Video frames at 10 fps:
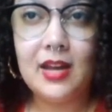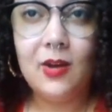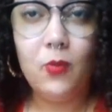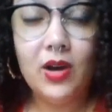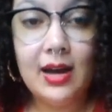
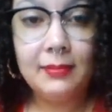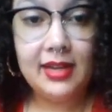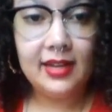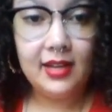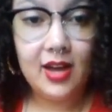a, I'm
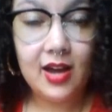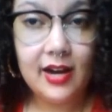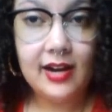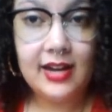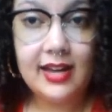getting a
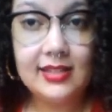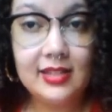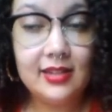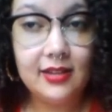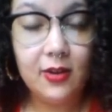card. It's
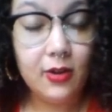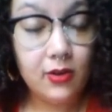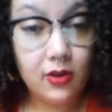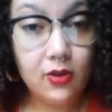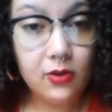a,
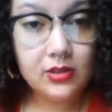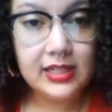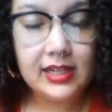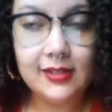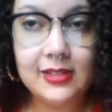a whole
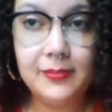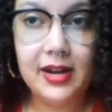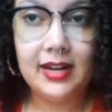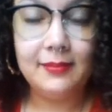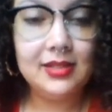tarot
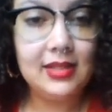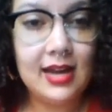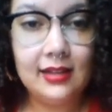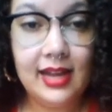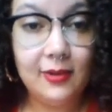spread. I'm just
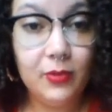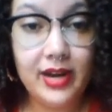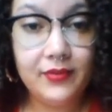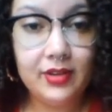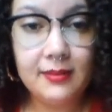kind of letting
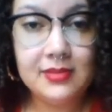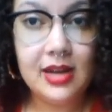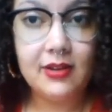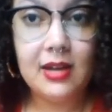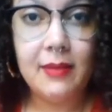whatever comes
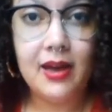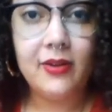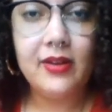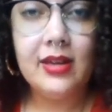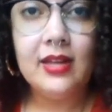out come
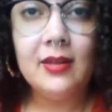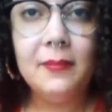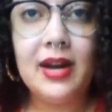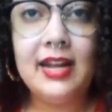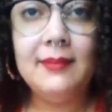out.
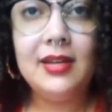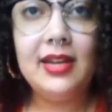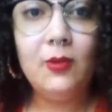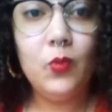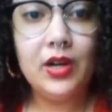But I am
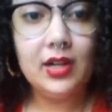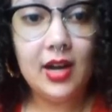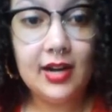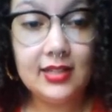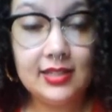getting one
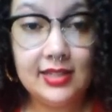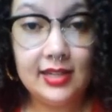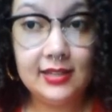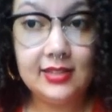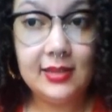card to
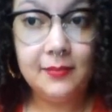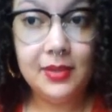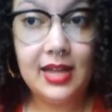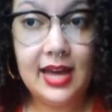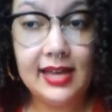
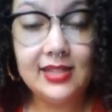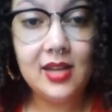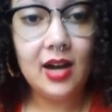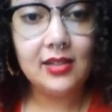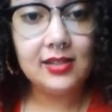symbolize
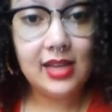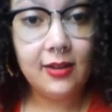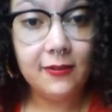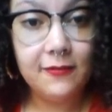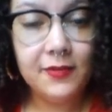
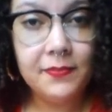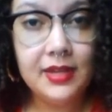ourself